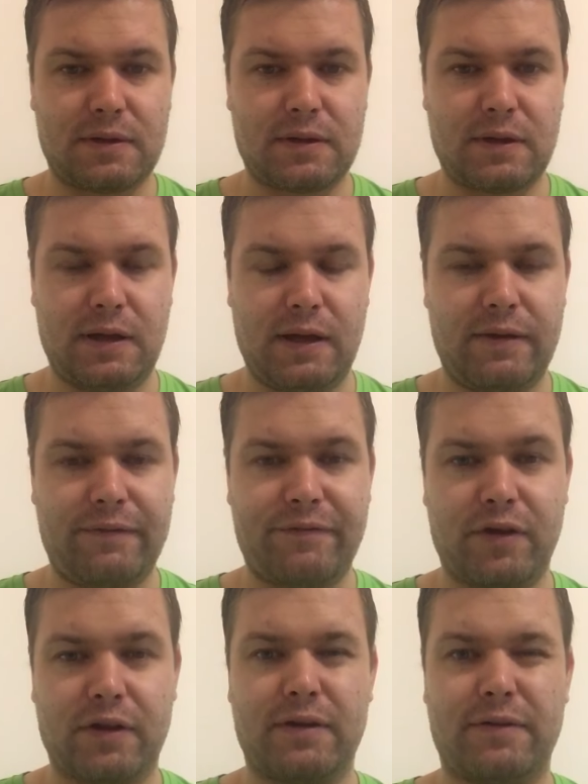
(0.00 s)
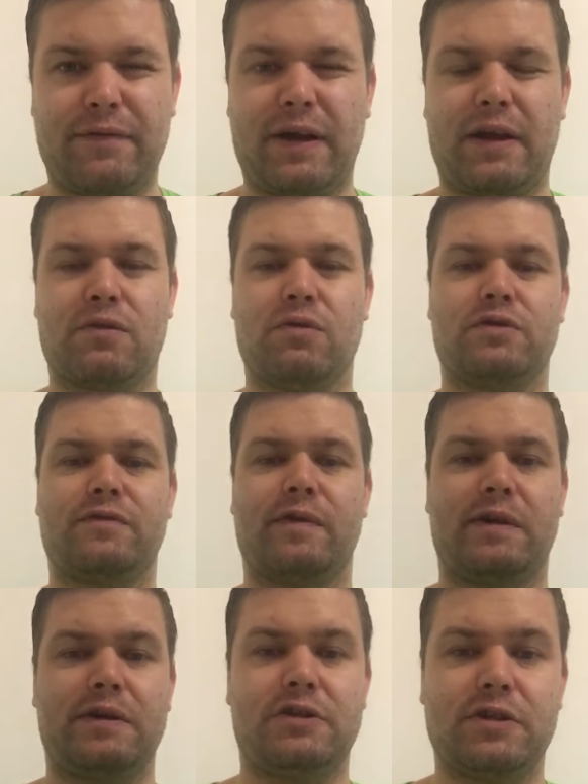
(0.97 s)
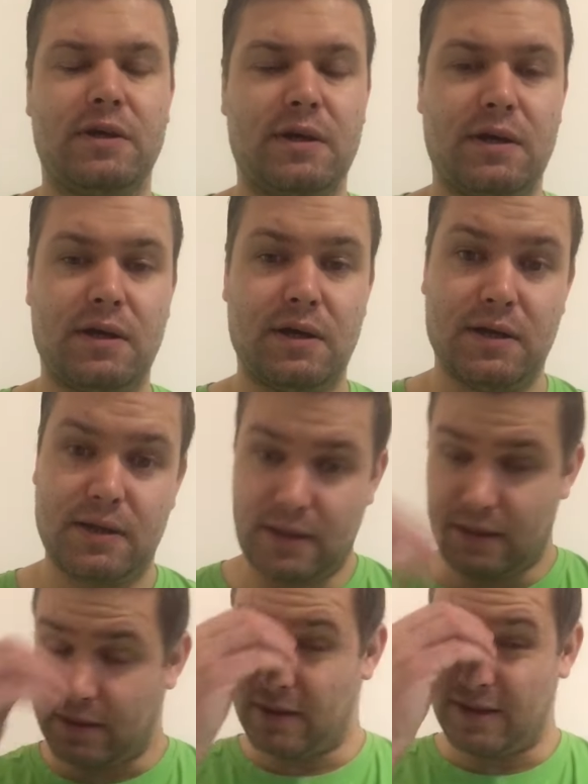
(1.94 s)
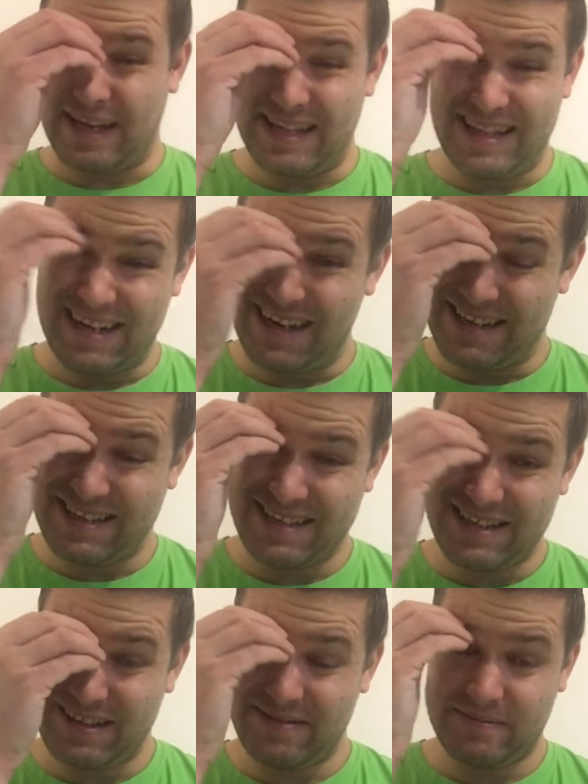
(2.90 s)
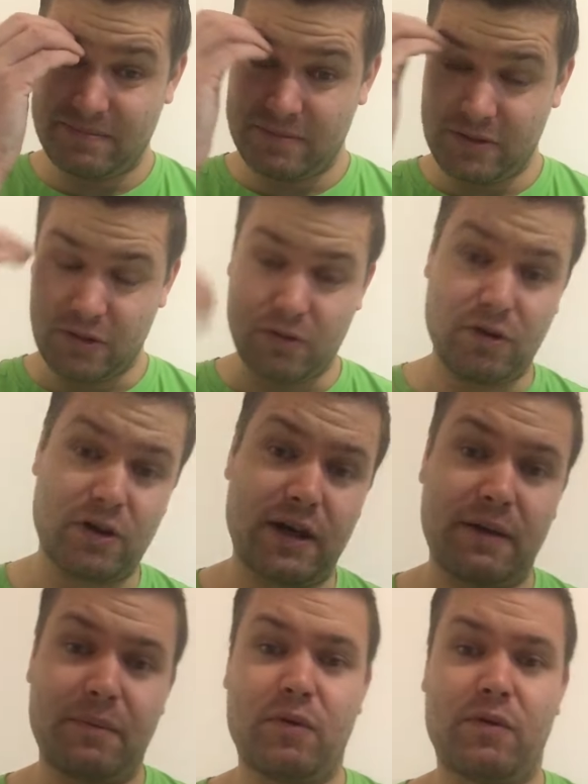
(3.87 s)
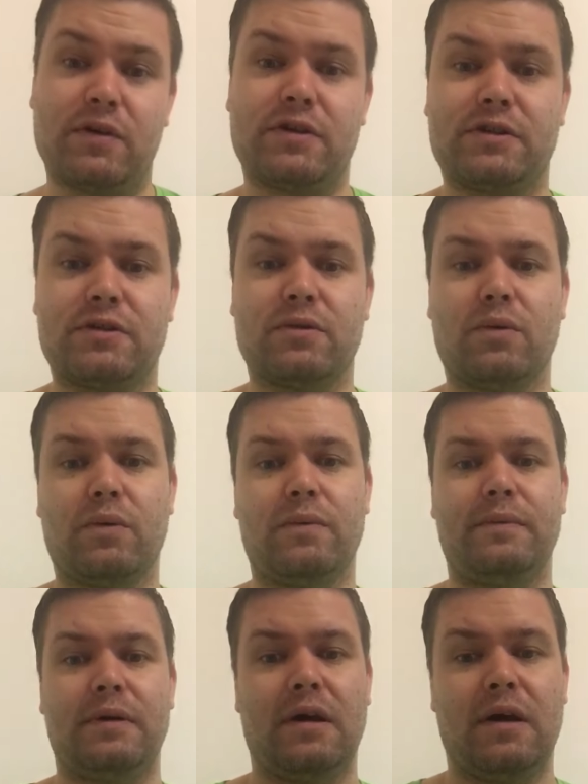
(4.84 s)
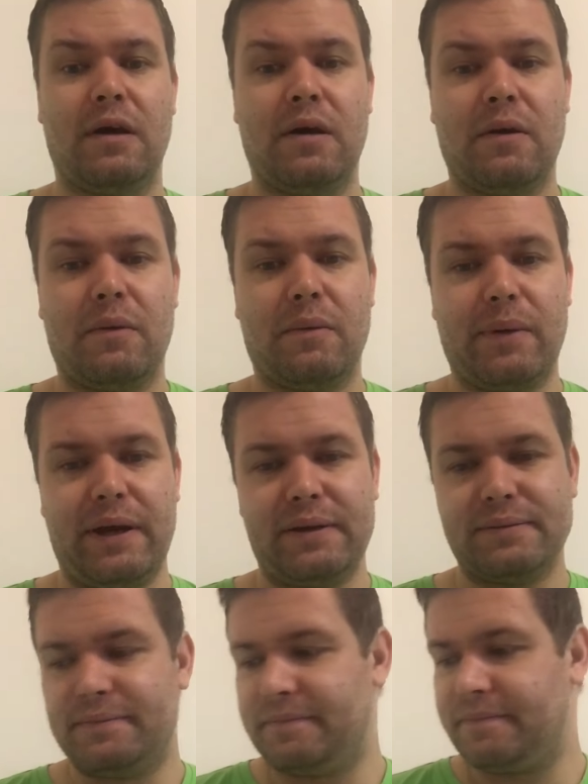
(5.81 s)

third, very close finish. It led the race and was unlucky to Boris, so we